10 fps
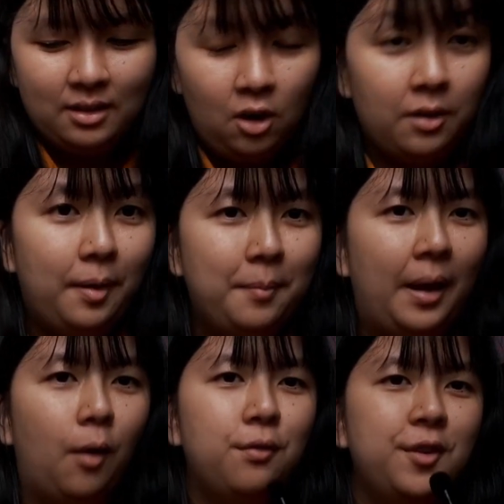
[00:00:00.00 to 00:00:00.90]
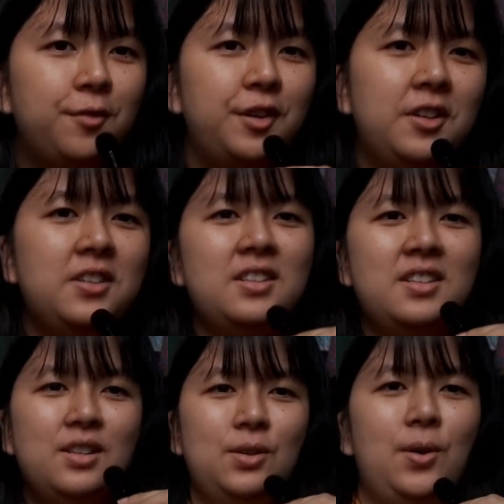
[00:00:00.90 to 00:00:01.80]
talk about my outfit first.
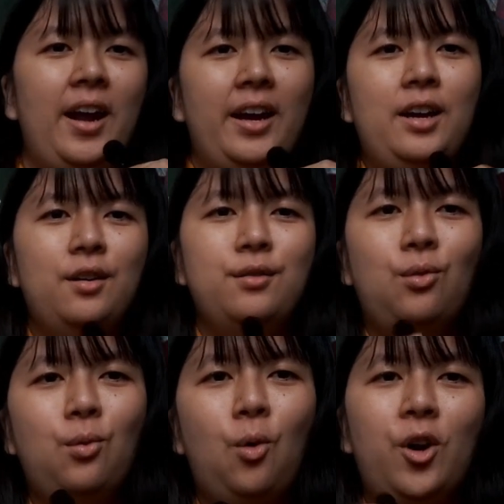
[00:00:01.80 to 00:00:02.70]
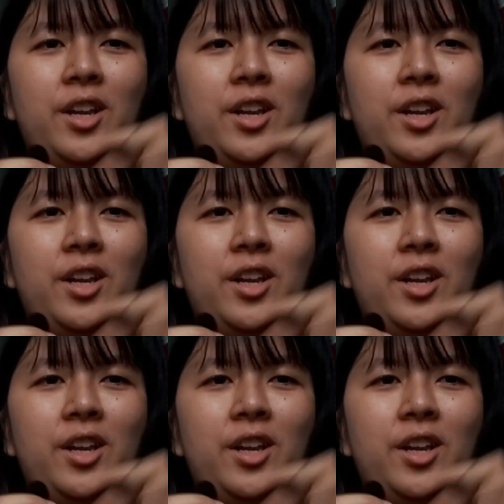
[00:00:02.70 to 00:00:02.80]
So I kind of wore